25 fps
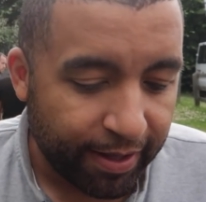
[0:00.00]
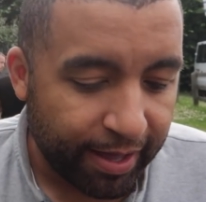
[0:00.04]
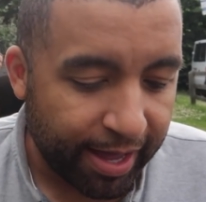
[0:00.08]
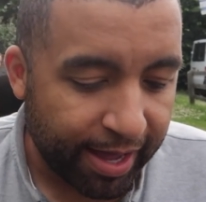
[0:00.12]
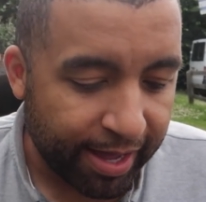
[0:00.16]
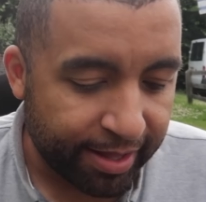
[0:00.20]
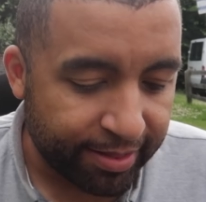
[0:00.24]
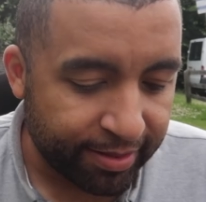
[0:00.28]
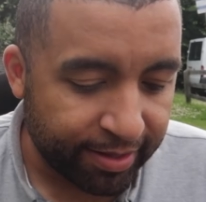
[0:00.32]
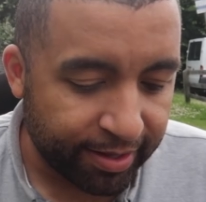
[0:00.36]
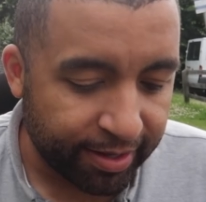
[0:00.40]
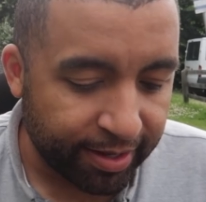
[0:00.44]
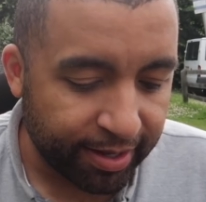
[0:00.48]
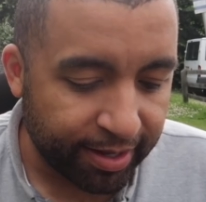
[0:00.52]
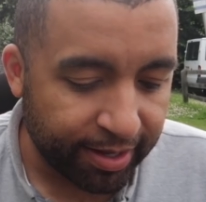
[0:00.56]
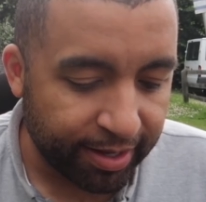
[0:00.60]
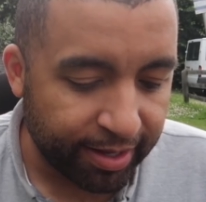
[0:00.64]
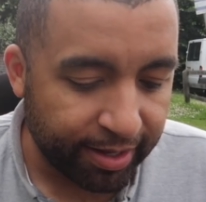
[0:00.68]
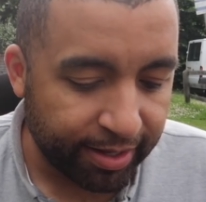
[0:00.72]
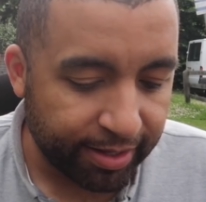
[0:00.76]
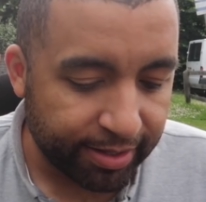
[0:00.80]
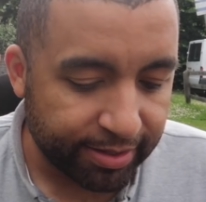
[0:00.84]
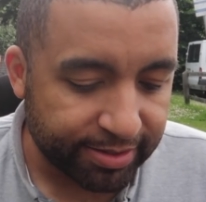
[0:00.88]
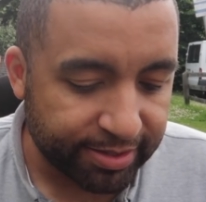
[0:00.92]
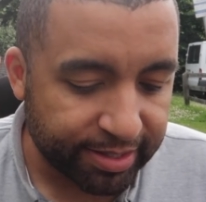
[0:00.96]
And
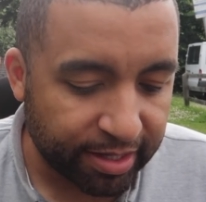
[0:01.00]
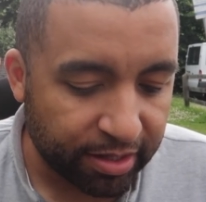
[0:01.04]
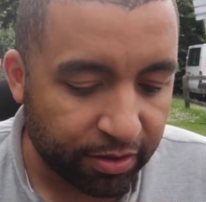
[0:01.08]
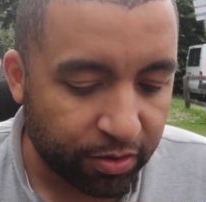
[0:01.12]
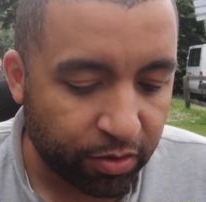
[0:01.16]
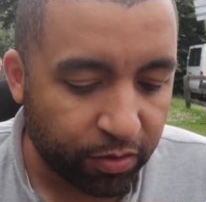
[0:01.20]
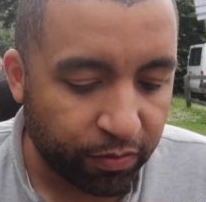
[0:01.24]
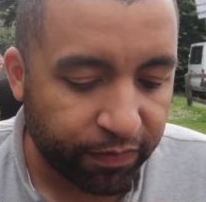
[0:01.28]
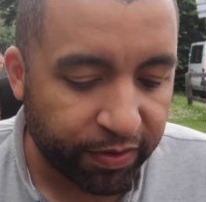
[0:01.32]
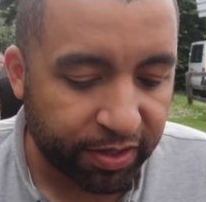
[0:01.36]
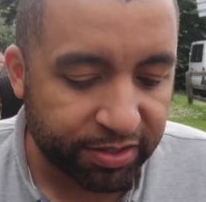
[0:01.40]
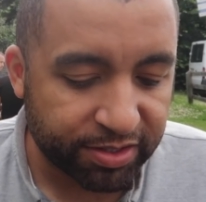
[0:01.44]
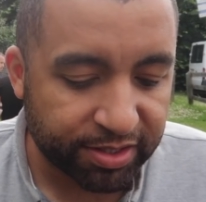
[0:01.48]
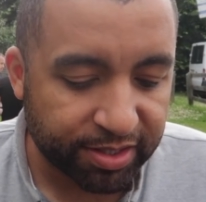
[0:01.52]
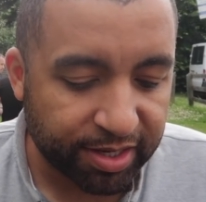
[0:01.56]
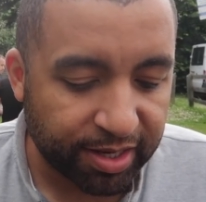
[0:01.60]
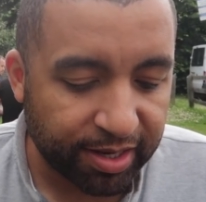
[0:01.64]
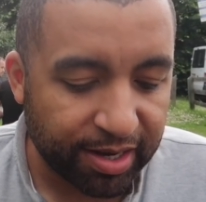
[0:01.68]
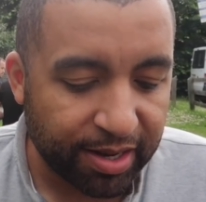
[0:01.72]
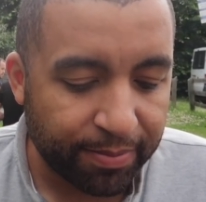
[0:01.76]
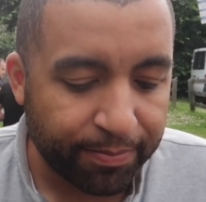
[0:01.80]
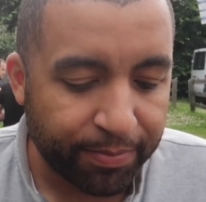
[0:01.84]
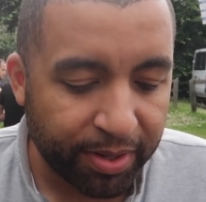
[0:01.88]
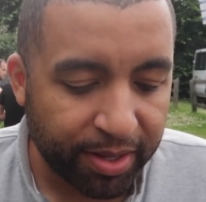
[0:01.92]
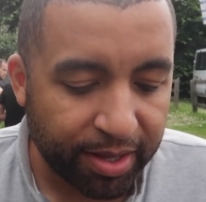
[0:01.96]
Senegal versus
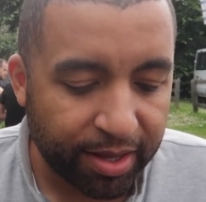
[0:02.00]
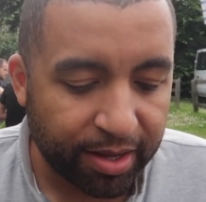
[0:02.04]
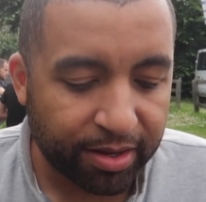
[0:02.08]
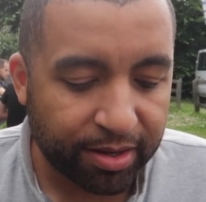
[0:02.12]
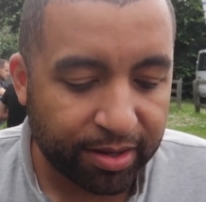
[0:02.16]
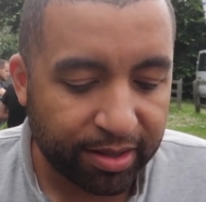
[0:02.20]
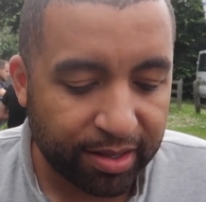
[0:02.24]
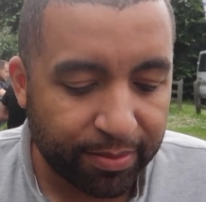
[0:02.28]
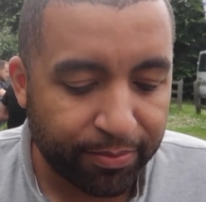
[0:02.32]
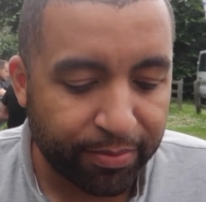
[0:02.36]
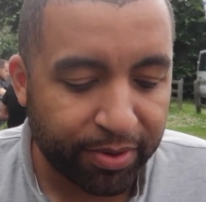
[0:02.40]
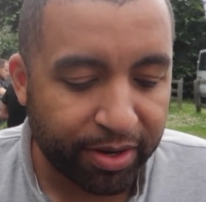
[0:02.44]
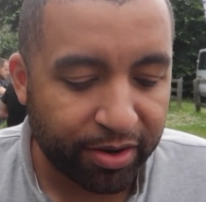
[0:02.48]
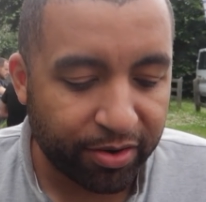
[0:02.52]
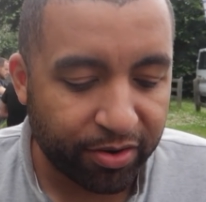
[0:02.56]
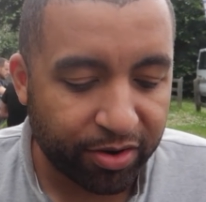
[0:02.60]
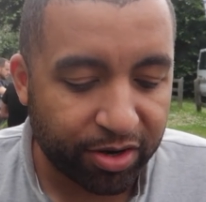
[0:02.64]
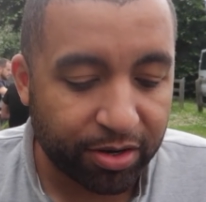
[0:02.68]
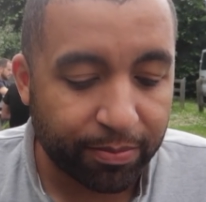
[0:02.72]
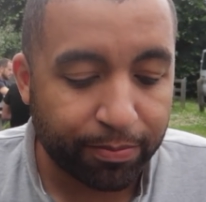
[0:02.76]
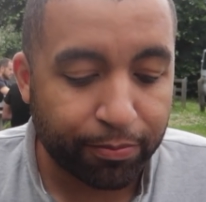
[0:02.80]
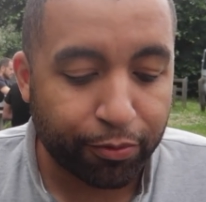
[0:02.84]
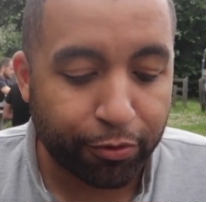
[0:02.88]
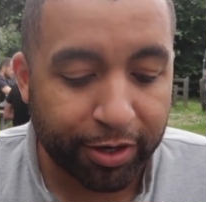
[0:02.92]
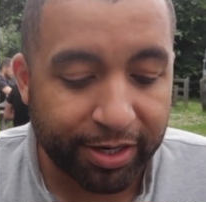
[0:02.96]
Colombia, Colombia are
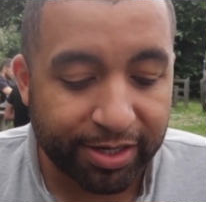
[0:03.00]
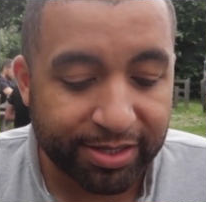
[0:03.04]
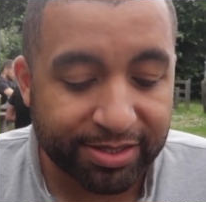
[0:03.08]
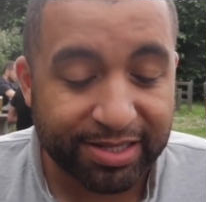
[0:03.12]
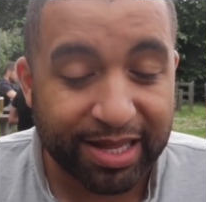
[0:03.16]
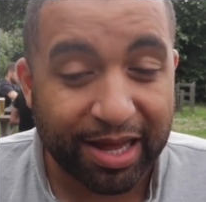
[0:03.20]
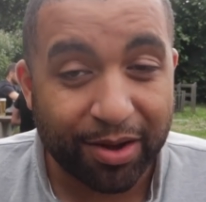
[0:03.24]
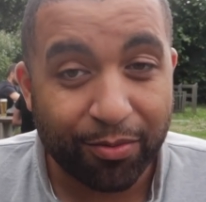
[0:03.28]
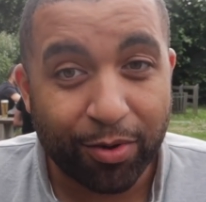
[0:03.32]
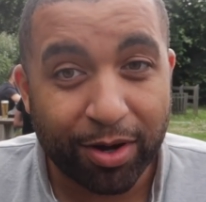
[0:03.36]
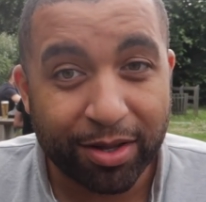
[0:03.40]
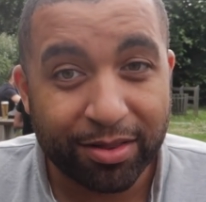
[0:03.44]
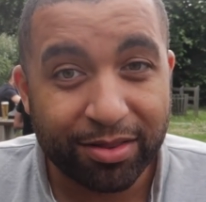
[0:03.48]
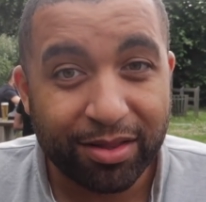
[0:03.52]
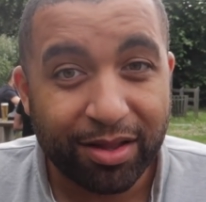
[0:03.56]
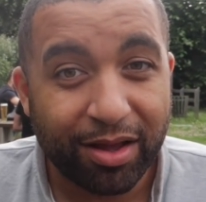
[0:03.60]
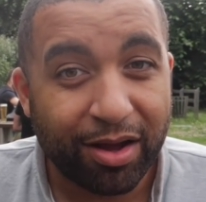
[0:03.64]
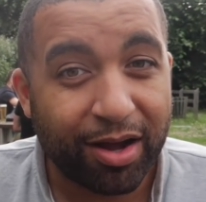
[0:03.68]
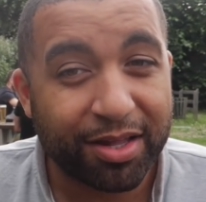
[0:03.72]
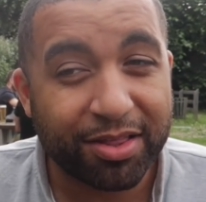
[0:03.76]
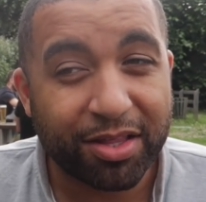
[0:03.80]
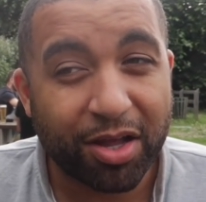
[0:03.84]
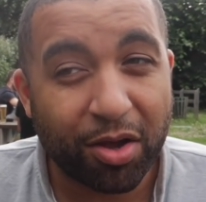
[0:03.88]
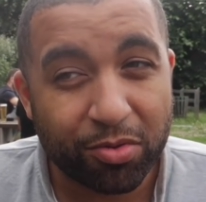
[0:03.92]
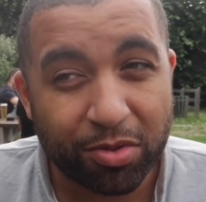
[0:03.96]
going to breeze that one.
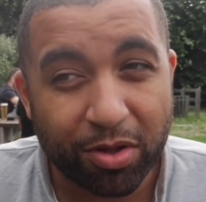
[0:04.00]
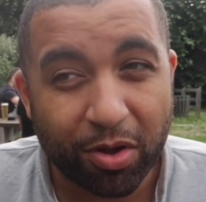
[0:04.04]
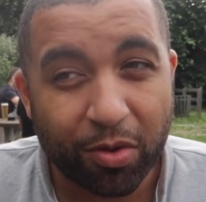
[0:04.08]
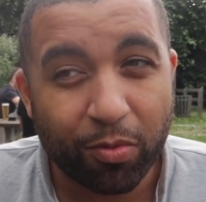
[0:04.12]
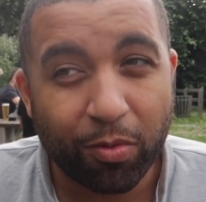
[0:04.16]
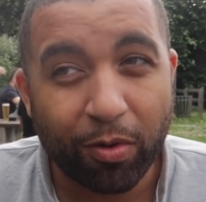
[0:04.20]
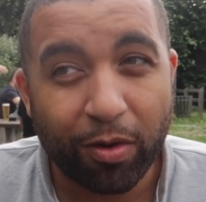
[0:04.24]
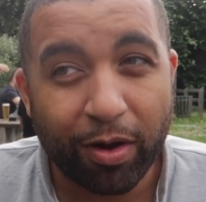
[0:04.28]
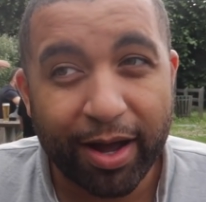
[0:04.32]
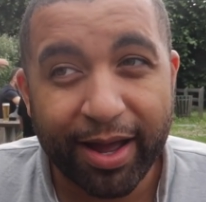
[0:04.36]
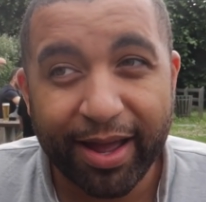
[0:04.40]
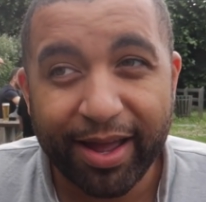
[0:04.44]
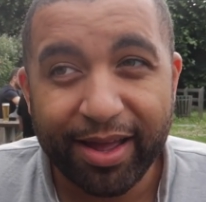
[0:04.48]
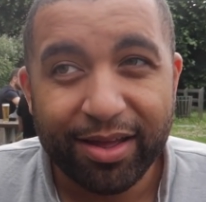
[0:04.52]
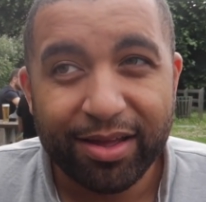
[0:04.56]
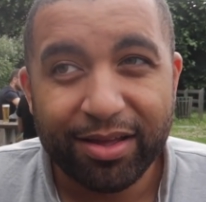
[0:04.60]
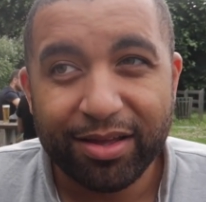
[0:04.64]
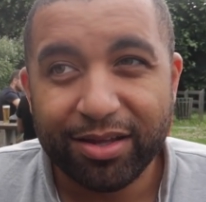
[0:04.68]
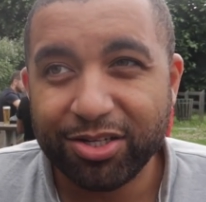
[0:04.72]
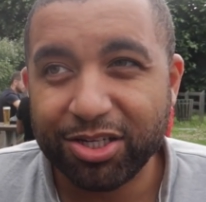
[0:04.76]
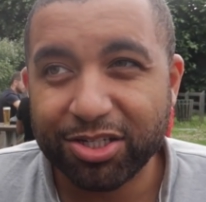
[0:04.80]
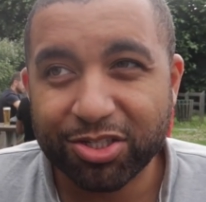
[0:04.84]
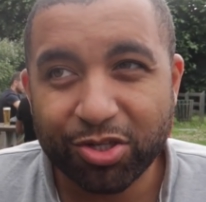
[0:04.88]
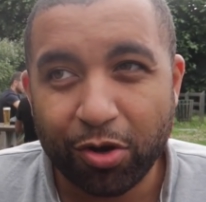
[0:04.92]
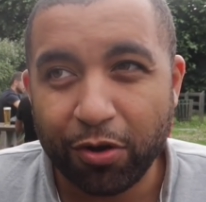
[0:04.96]
I don't know why,
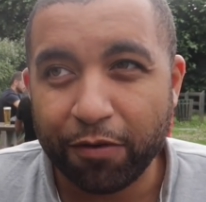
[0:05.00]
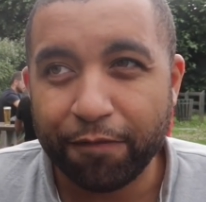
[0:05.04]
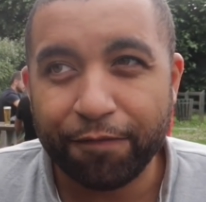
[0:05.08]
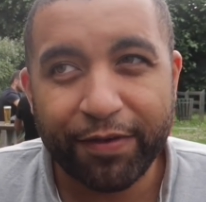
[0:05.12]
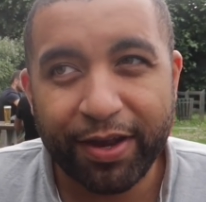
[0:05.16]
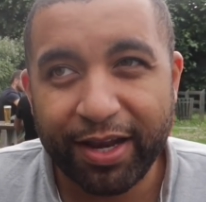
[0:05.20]
just got